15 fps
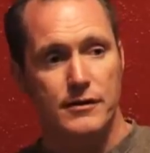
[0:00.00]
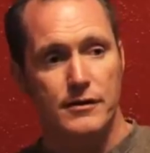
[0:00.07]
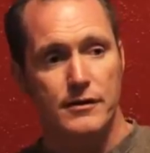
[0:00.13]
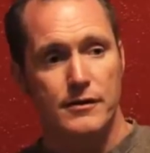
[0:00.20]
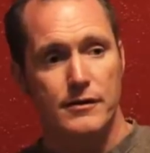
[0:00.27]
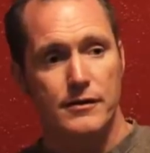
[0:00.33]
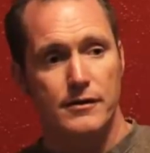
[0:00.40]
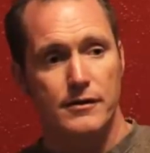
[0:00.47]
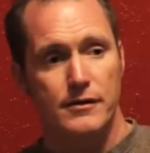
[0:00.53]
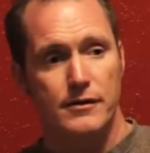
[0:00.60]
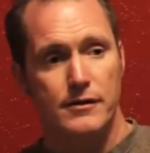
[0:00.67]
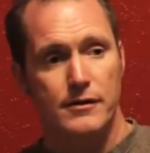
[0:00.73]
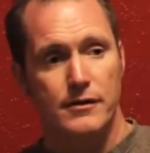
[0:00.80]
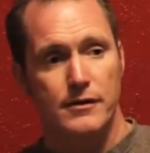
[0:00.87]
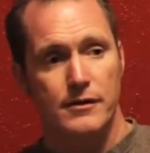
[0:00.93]

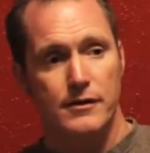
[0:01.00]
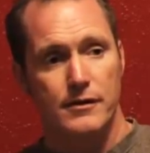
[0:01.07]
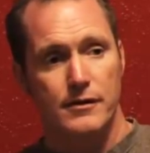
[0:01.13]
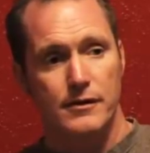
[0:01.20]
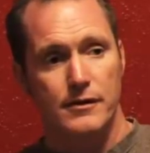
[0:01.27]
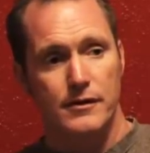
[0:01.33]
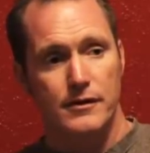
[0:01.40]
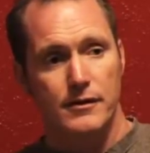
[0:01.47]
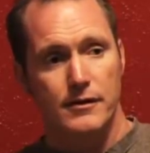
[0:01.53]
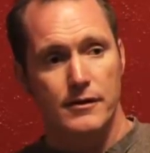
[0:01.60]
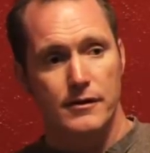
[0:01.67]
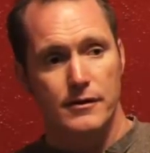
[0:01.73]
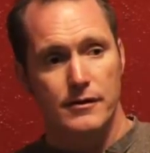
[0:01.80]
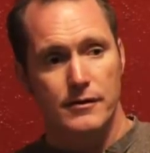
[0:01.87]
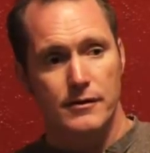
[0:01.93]
(silence)